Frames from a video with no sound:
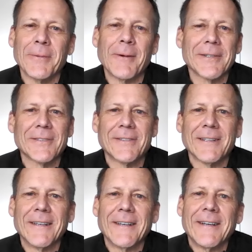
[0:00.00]
the best
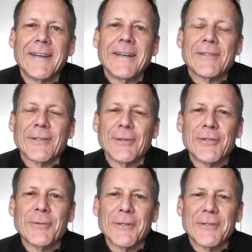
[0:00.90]

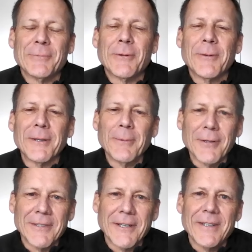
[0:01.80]
solution was to put me in the
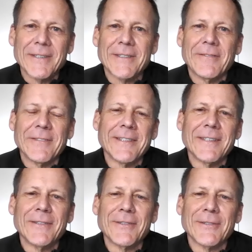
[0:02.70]
military at
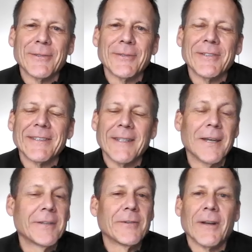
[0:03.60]
seventeen years old, and
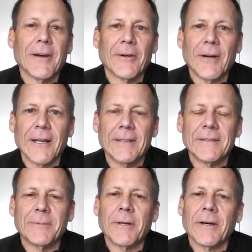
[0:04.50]
it turned out great.
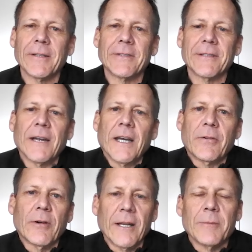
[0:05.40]
To be honest, I
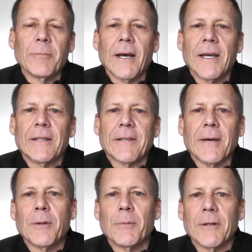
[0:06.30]
credit my
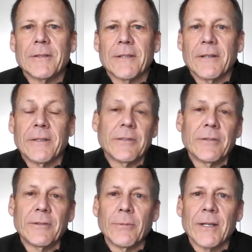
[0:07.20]
time in the military
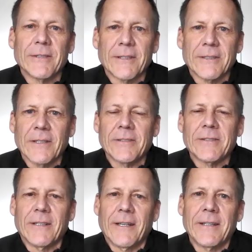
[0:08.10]
to my success
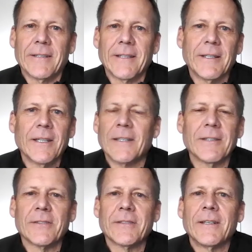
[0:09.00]
today. It, it
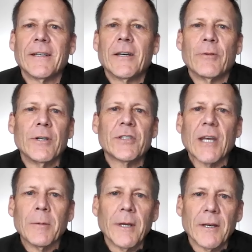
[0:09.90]
just
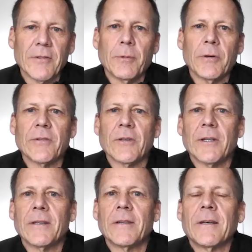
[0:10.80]
reshaped me as a
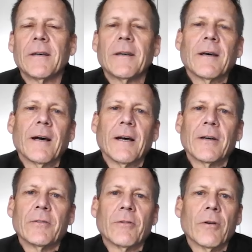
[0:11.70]
person.
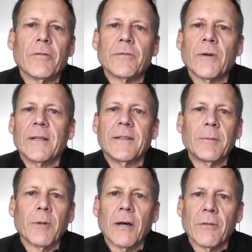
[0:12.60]
I drove a
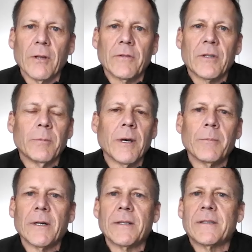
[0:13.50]
deep level of
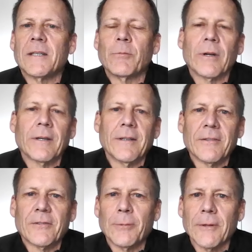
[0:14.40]
commitment, teamwork, and
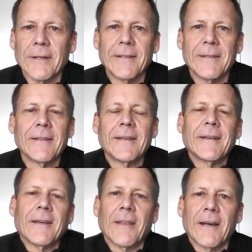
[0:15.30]
discipline
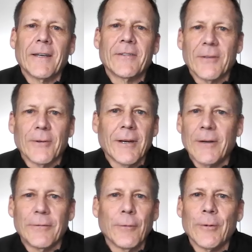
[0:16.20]
that I still
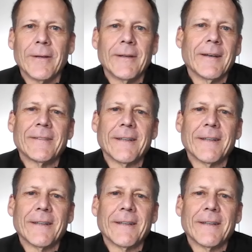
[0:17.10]
carry forward uh,